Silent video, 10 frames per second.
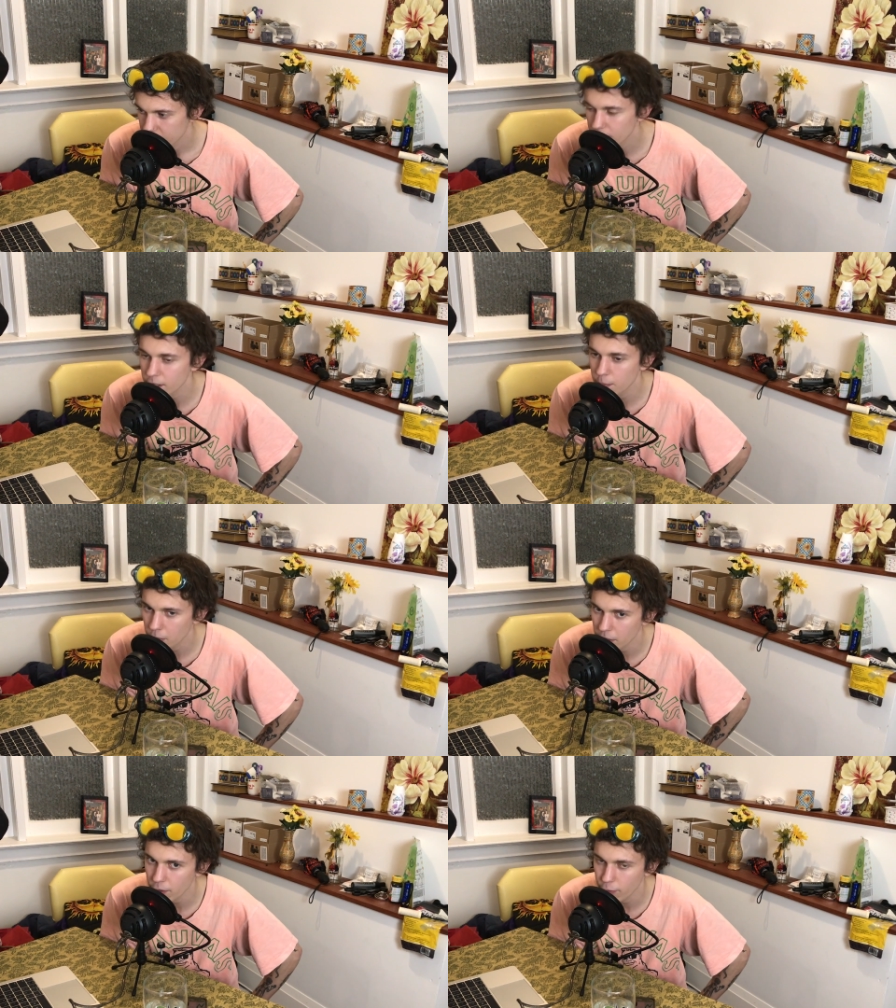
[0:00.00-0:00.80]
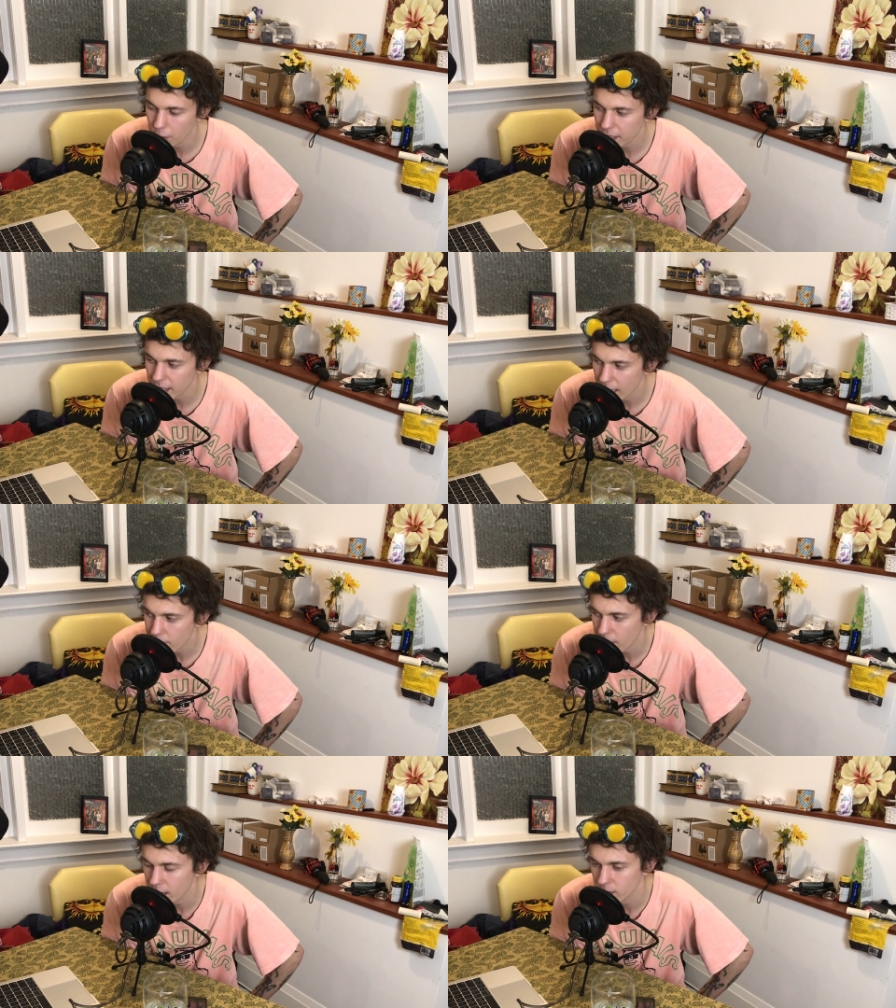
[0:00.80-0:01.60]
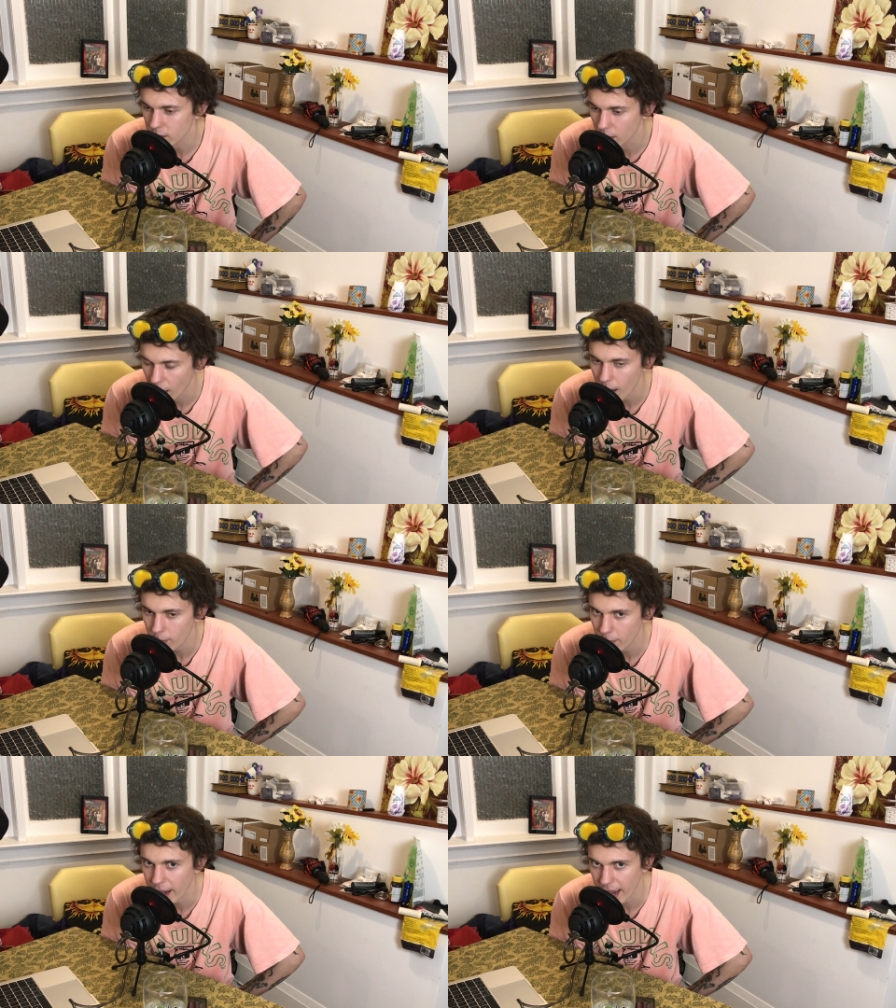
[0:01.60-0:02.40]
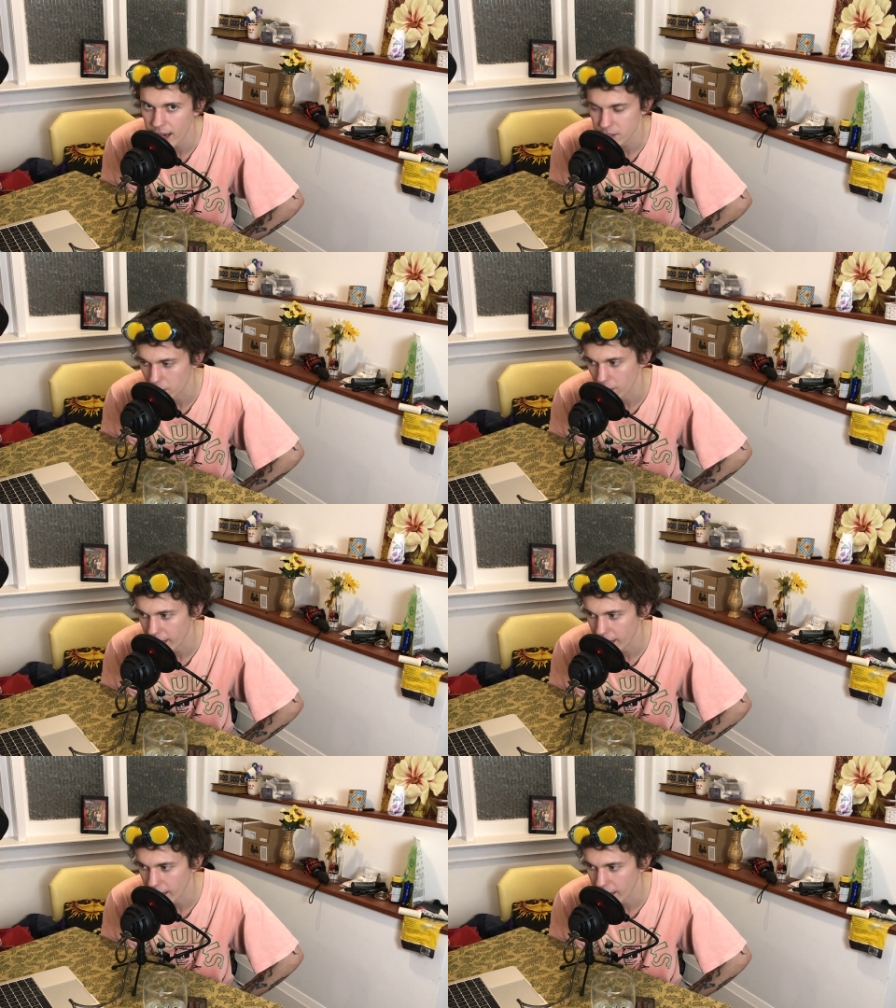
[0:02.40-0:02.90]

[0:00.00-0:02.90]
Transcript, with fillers: Literally pull out a fork and knife and gobble my asshole.